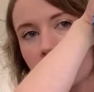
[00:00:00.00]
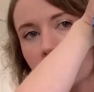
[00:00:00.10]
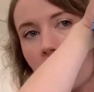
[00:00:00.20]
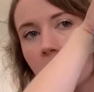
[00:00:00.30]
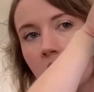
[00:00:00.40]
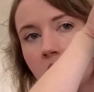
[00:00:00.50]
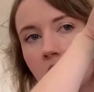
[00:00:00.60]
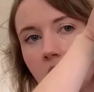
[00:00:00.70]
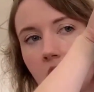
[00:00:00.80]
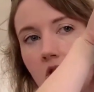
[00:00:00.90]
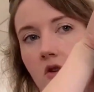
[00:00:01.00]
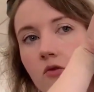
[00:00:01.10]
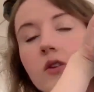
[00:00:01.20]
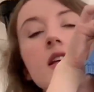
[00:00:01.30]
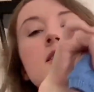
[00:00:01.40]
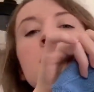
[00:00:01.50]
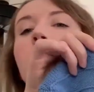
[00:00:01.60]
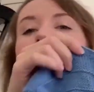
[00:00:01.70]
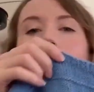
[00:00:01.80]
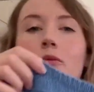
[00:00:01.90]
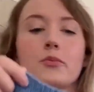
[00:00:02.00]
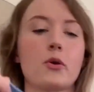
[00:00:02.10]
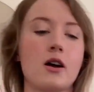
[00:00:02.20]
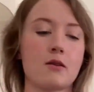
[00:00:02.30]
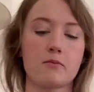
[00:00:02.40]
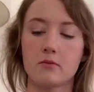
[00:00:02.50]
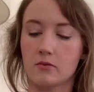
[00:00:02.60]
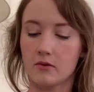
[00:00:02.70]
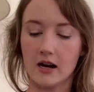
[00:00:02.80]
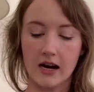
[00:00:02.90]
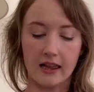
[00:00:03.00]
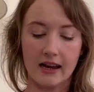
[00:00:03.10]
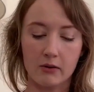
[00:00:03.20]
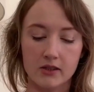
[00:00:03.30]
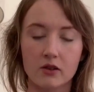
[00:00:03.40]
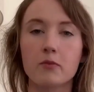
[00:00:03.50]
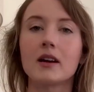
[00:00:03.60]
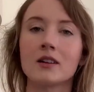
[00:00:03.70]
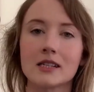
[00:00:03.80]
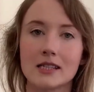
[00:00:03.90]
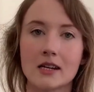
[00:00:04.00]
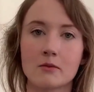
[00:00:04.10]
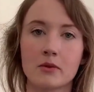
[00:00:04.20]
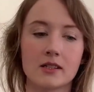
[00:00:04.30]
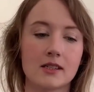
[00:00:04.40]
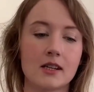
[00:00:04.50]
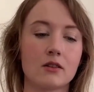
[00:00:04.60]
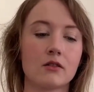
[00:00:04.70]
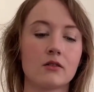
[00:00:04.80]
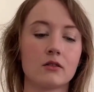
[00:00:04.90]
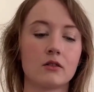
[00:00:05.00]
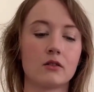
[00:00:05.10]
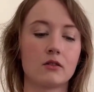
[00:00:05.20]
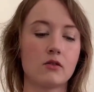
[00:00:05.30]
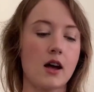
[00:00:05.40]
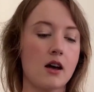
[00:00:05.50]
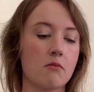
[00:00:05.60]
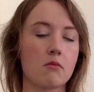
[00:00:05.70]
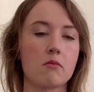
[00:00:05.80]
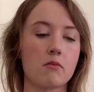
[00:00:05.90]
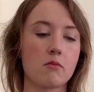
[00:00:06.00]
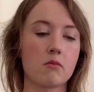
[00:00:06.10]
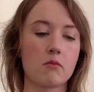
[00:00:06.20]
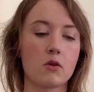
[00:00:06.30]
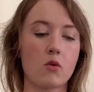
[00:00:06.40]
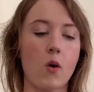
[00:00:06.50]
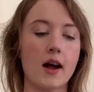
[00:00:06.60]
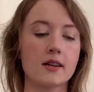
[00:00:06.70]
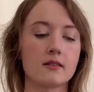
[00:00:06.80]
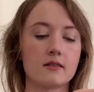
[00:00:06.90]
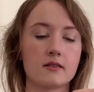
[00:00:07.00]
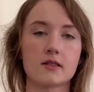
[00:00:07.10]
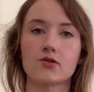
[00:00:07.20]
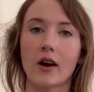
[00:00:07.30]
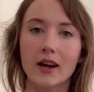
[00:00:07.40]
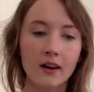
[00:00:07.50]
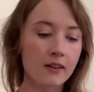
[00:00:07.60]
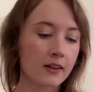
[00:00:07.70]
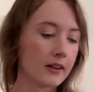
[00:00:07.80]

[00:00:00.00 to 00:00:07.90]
color, really simple top. I like how it's sort of a bit understated but still quite striking.